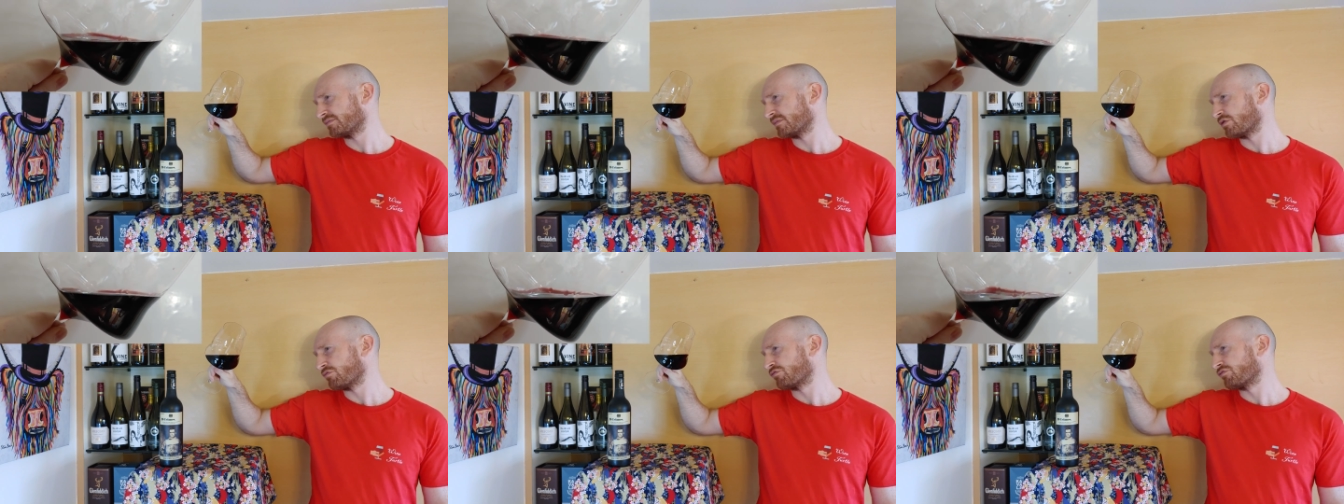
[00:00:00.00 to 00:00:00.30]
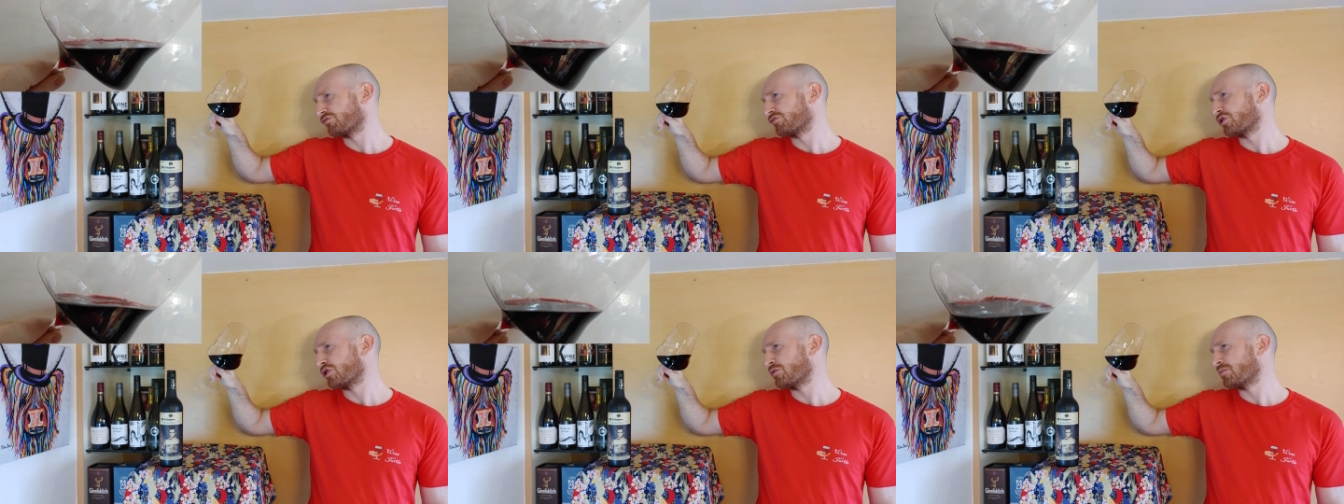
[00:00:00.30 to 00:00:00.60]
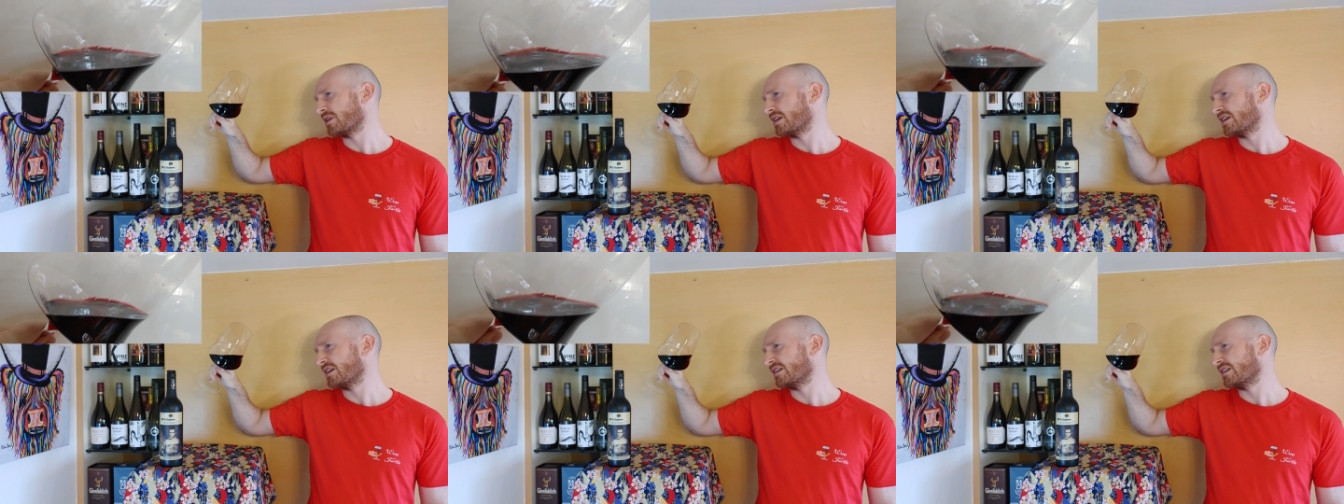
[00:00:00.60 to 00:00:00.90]

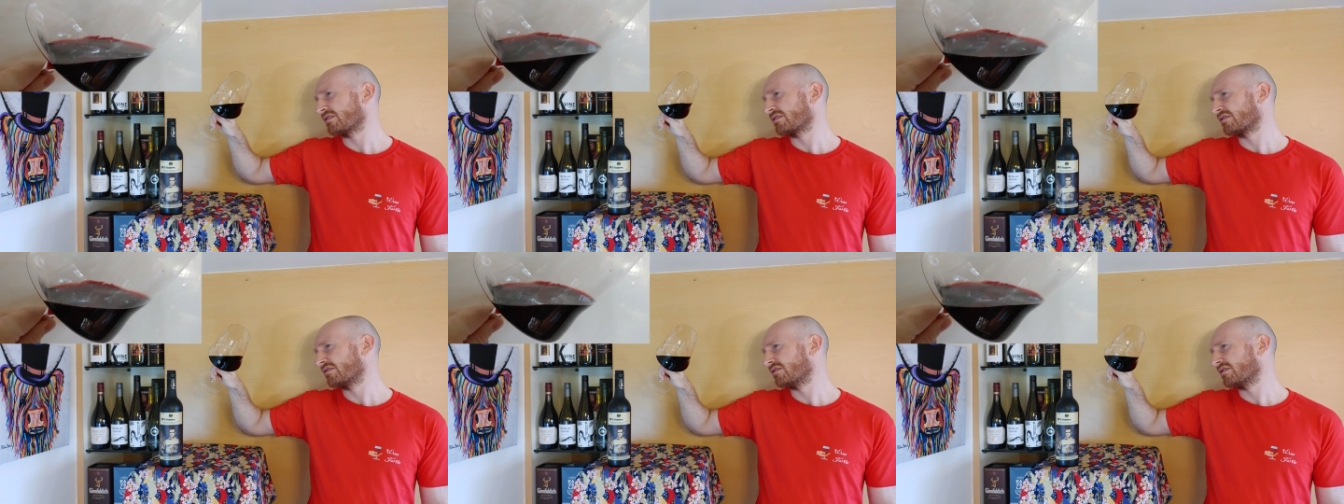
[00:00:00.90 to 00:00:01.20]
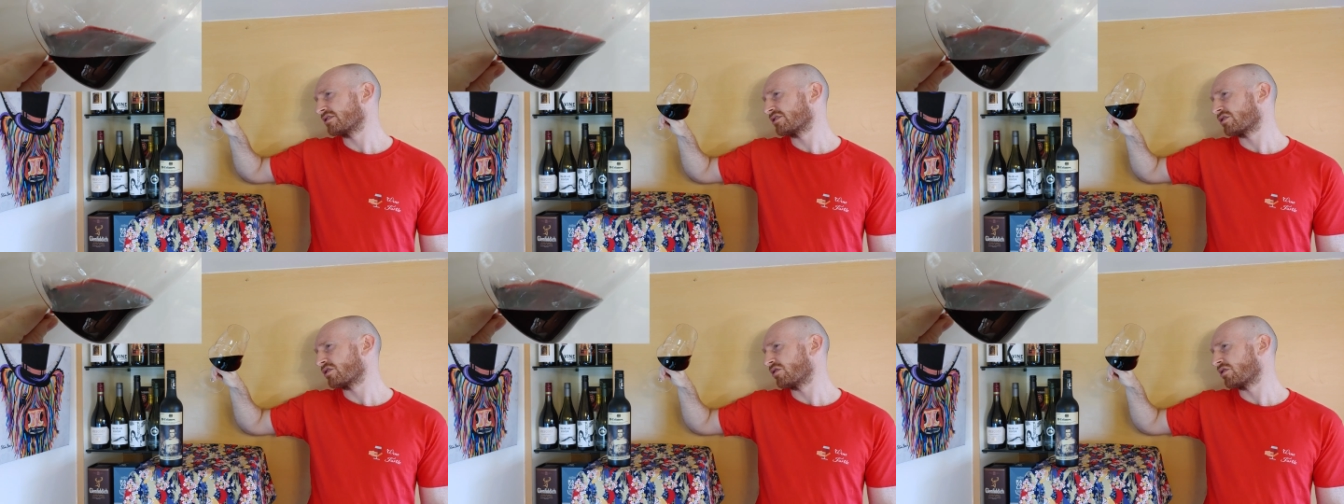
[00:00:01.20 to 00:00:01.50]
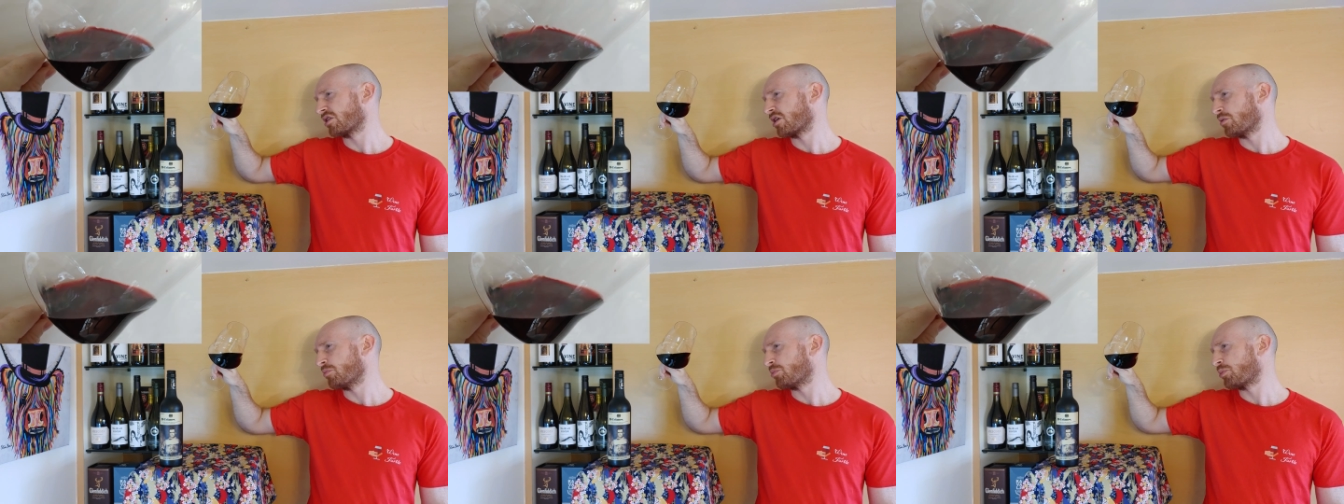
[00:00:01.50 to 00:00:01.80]
ruby
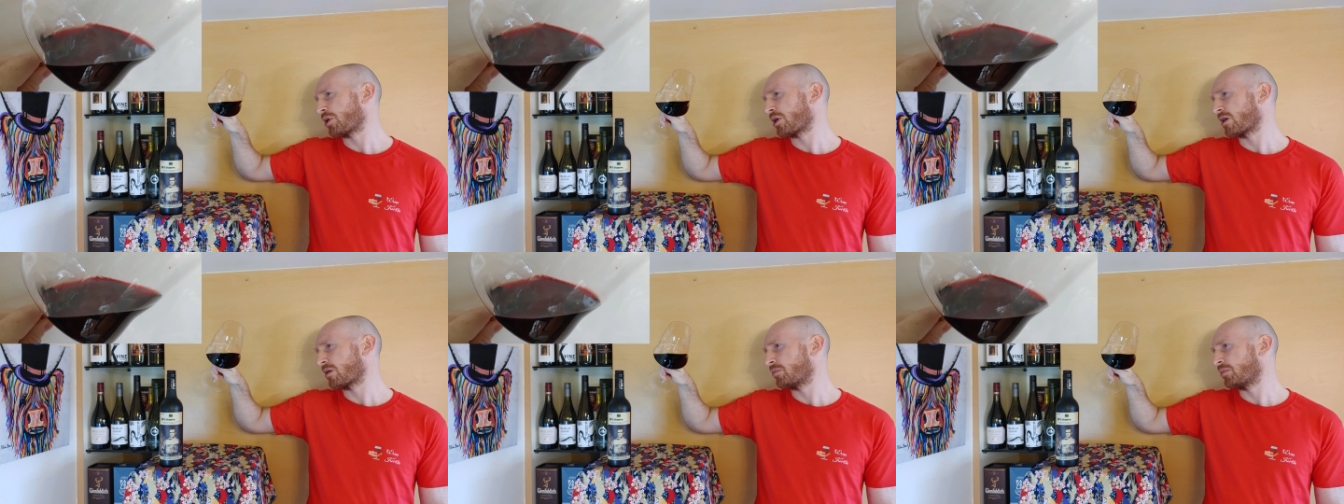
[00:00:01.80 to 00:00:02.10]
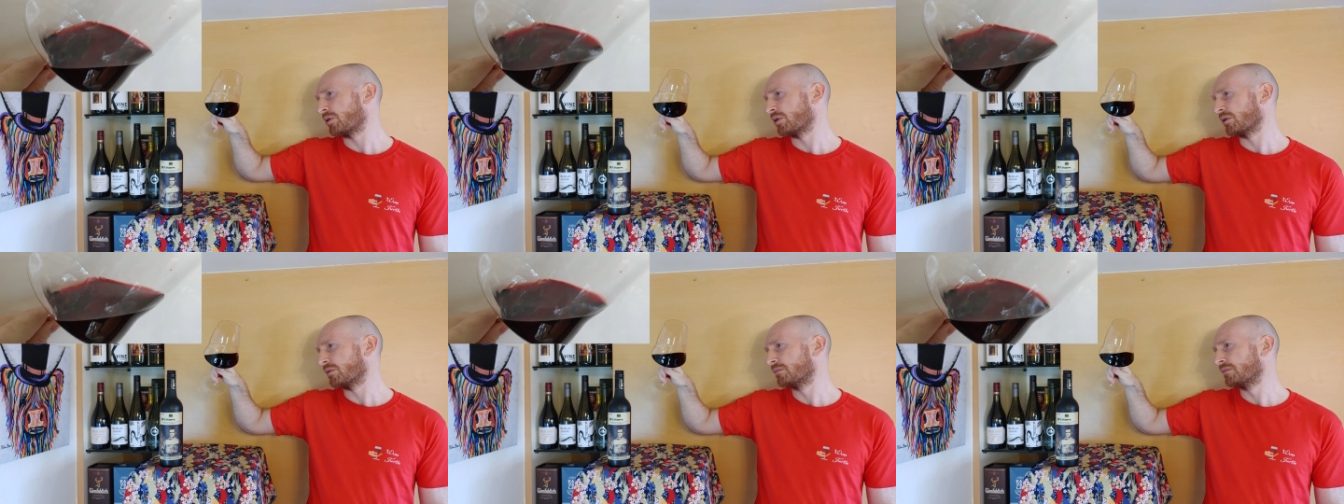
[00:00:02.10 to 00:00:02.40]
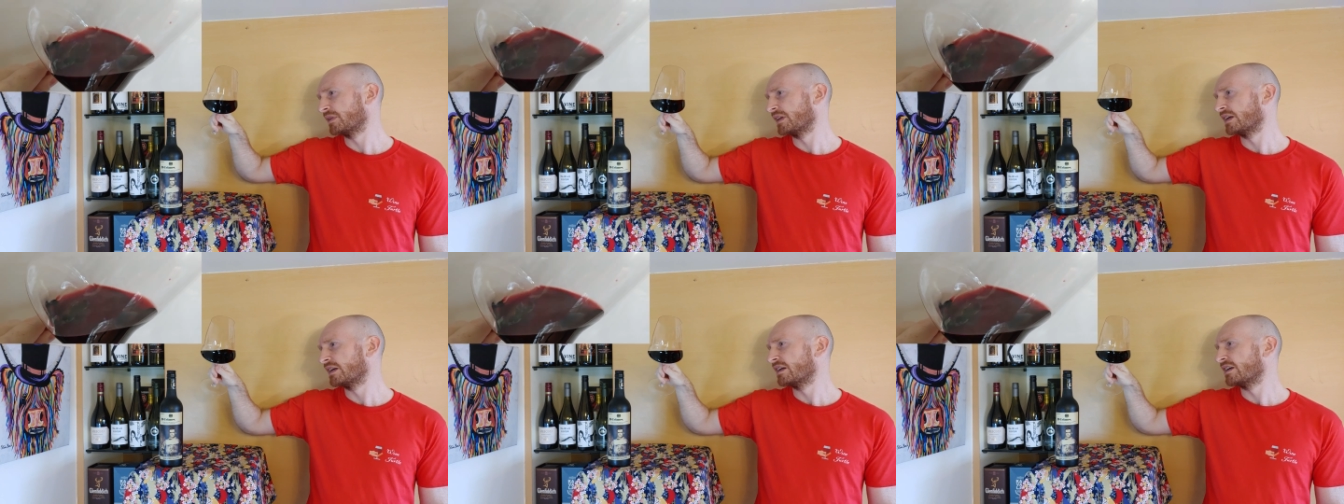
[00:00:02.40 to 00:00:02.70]
going on purple
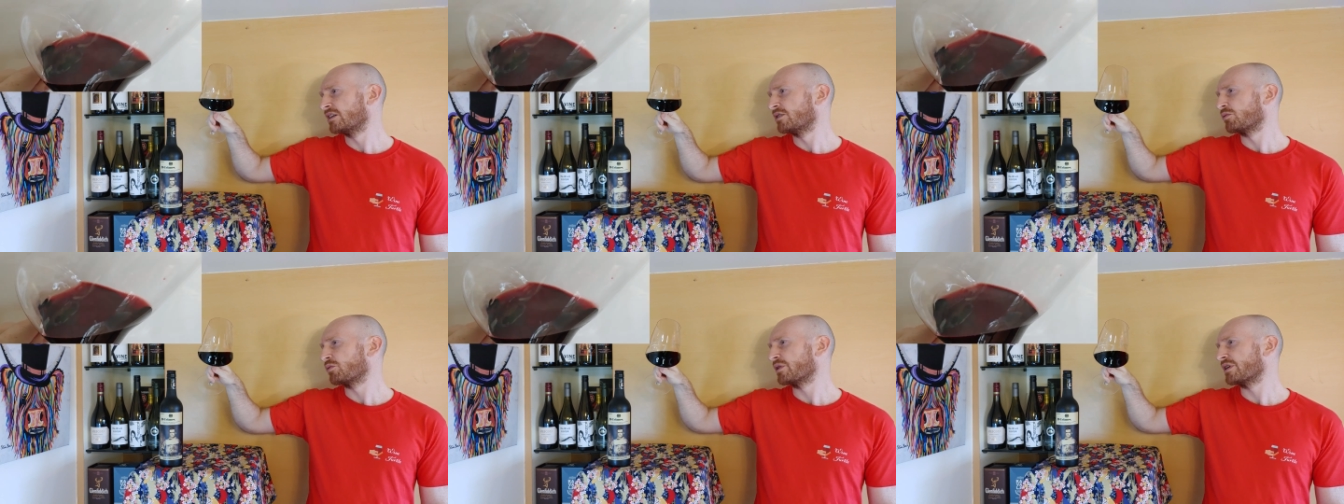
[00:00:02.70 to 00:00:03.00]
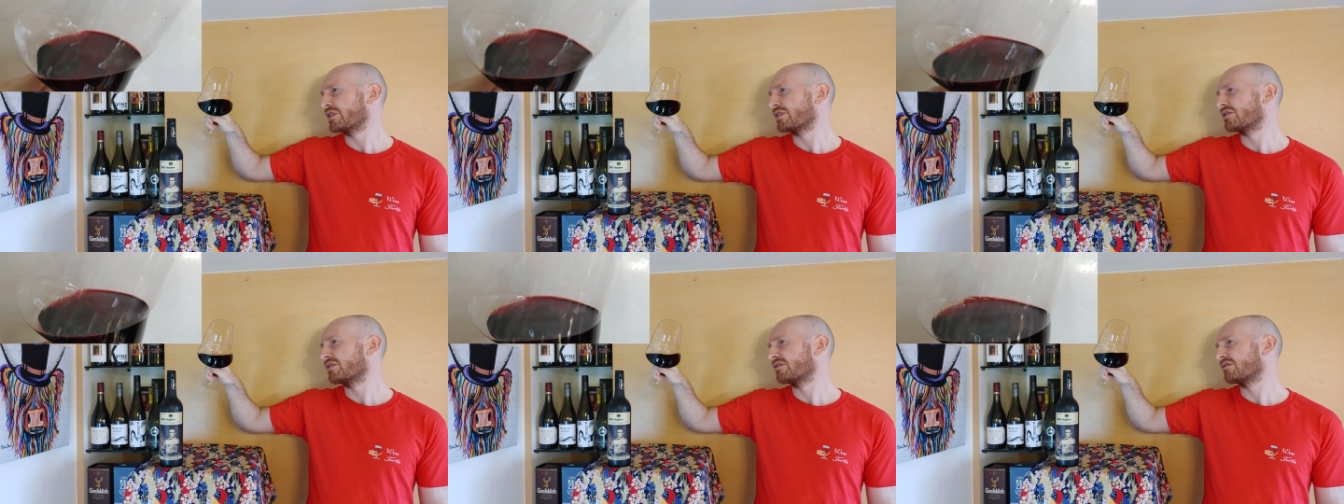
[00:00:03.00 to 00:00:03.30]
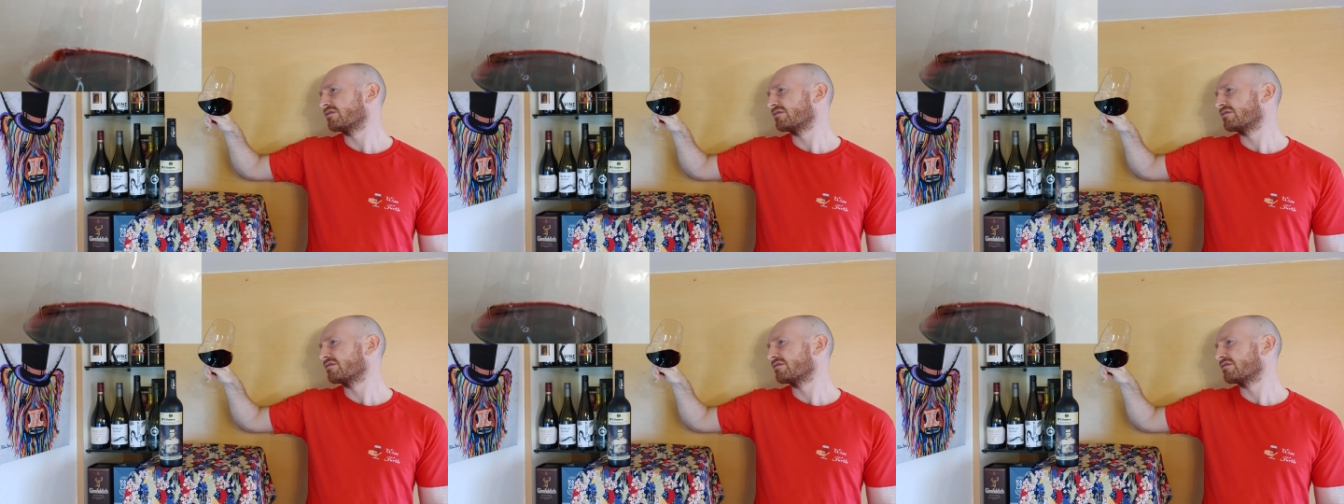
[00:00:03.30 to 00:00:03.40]
with